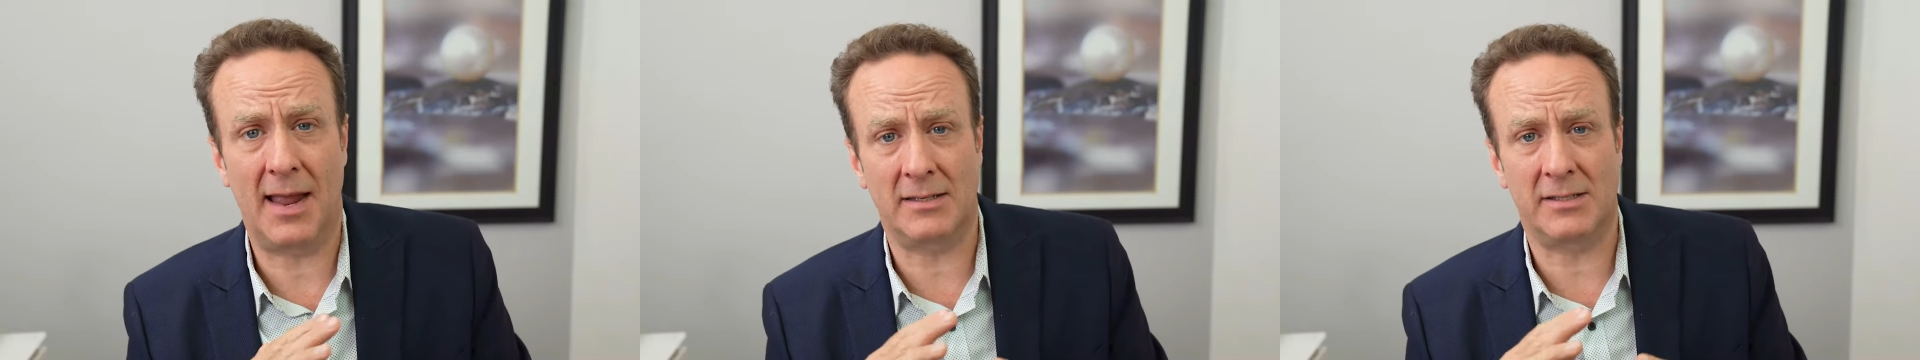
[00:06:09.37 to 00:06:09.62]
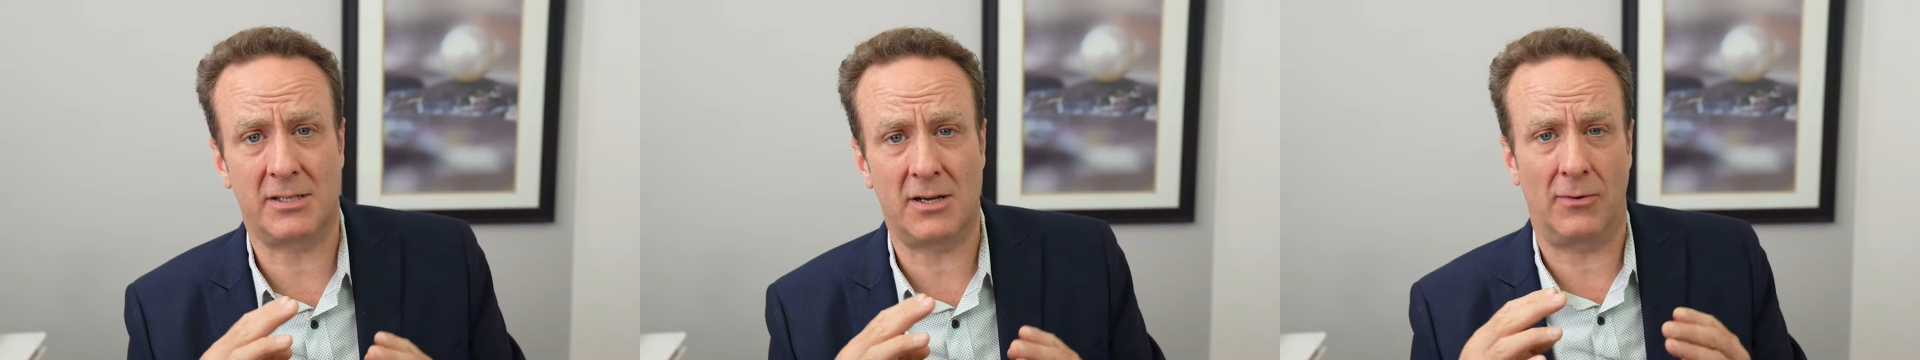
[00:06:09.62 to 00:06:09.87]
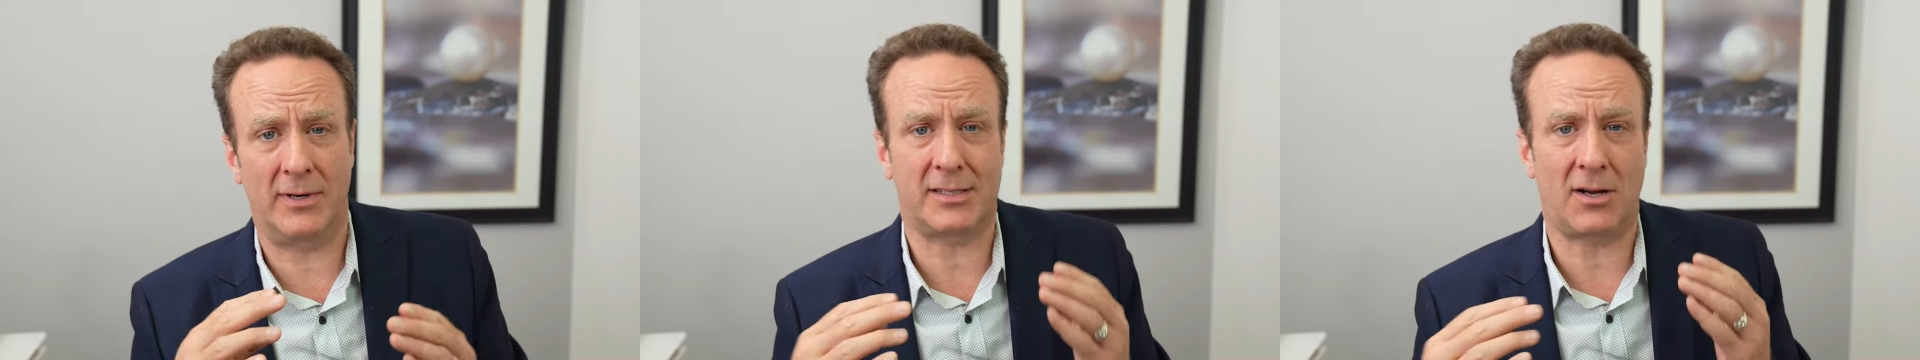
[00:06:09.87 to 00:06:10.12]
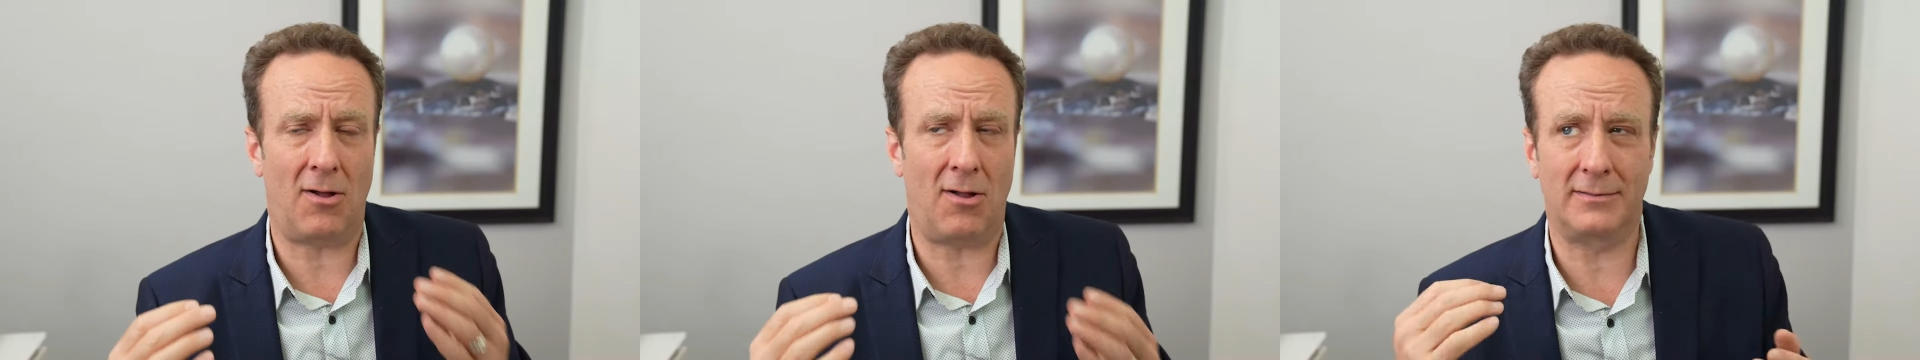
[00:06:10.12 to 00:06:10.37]
And so it's
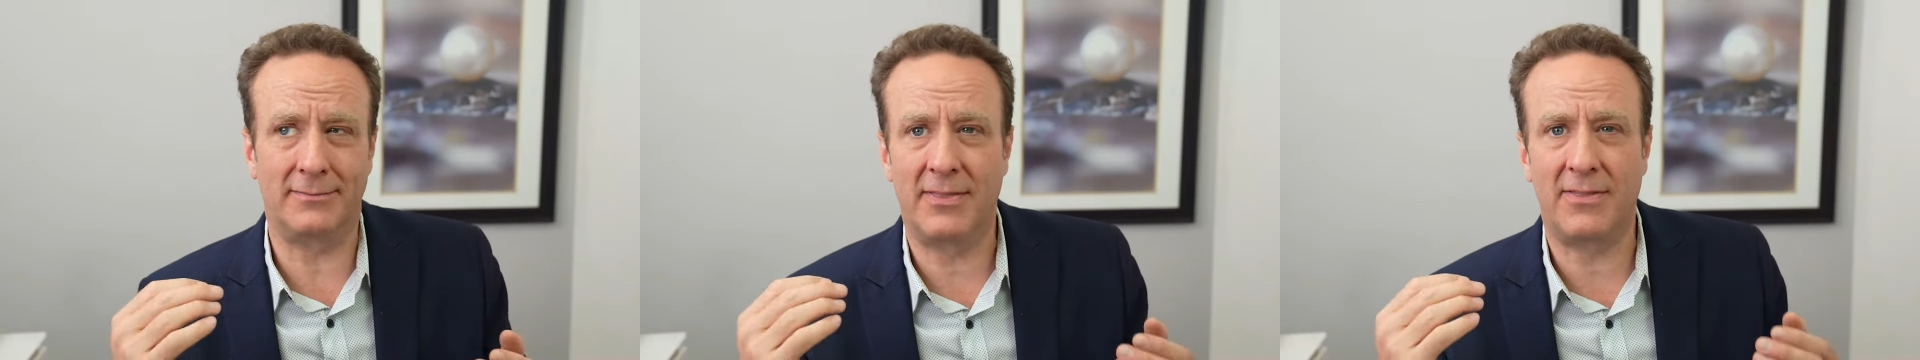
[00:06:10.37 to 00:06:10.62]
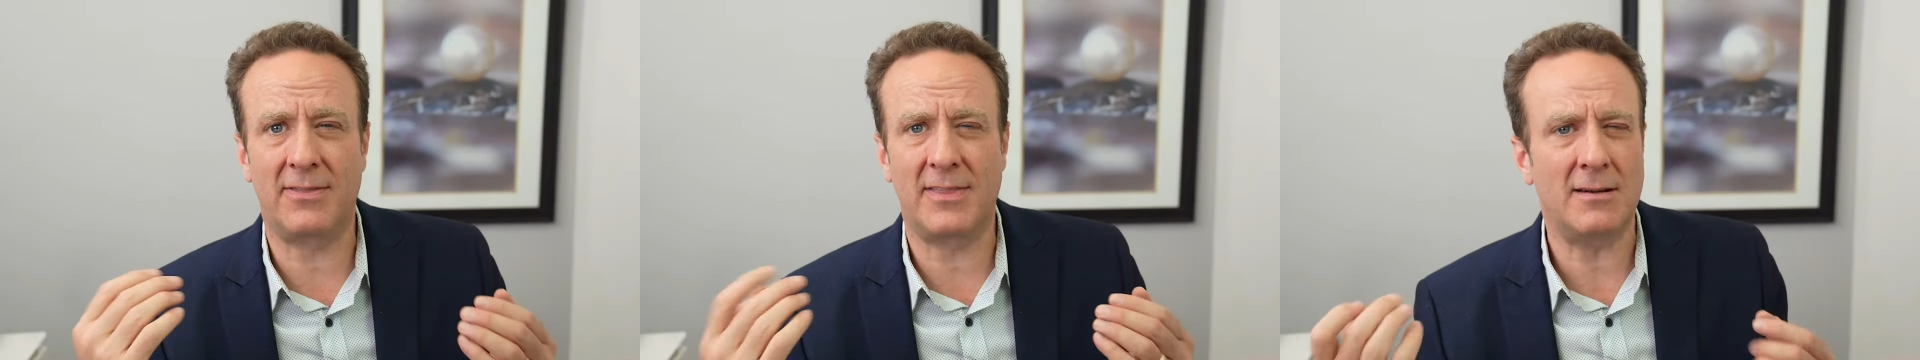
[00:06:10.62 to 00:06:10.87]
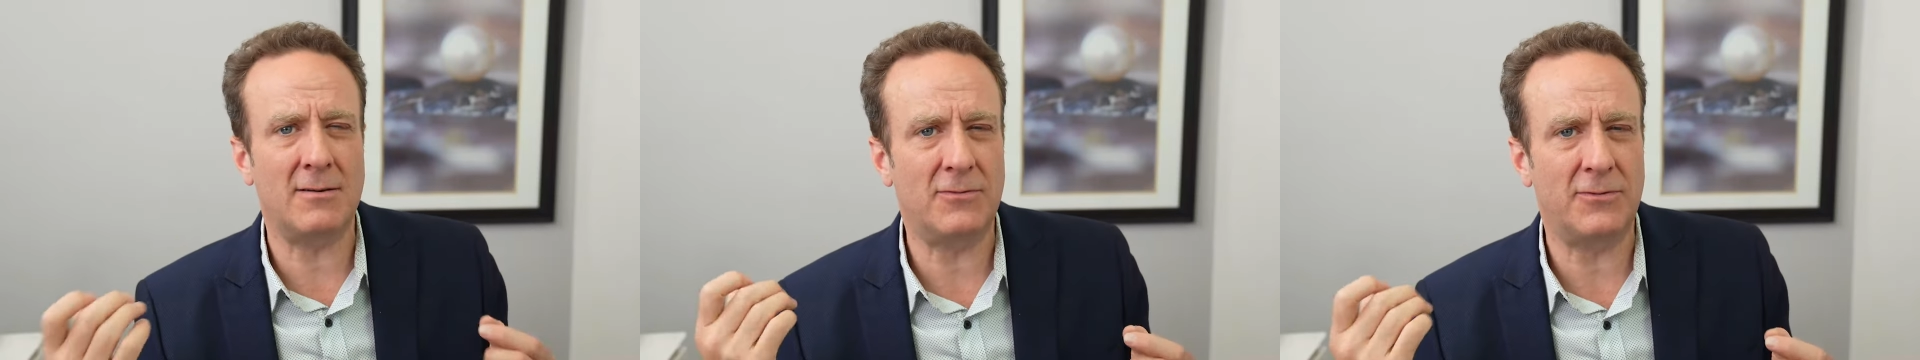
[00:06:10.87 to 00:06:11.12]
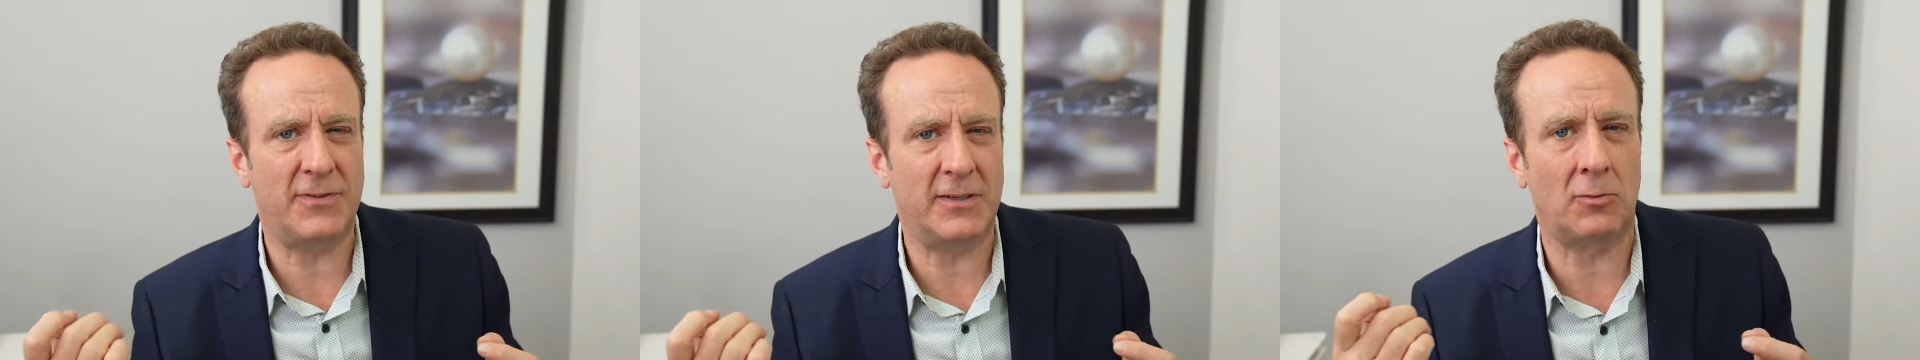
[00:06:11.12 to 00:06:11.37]
called thin
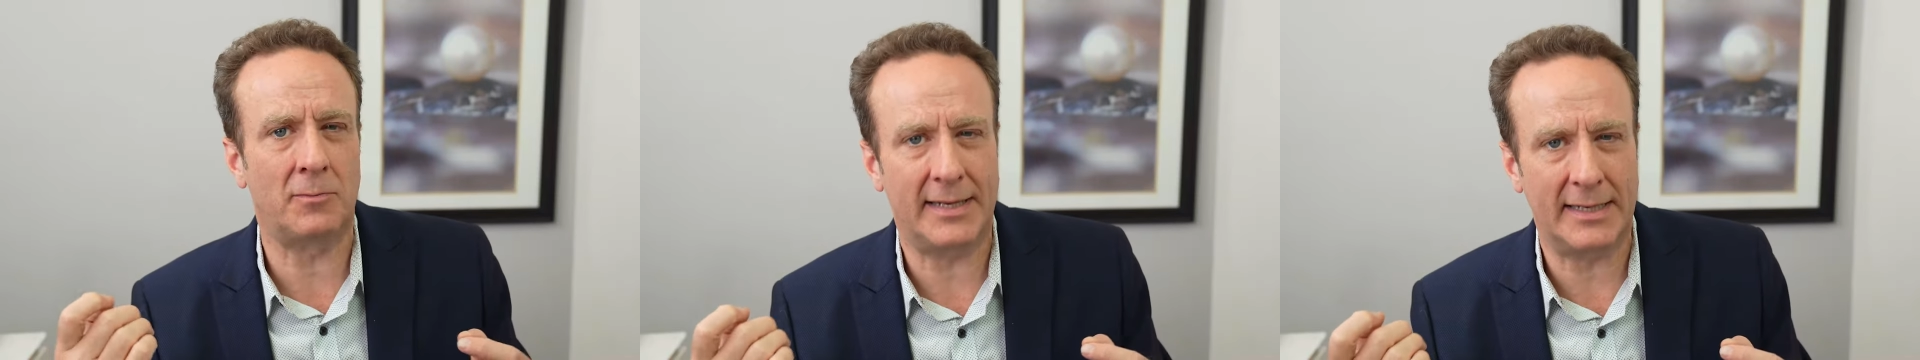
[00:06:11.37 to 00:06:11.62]
film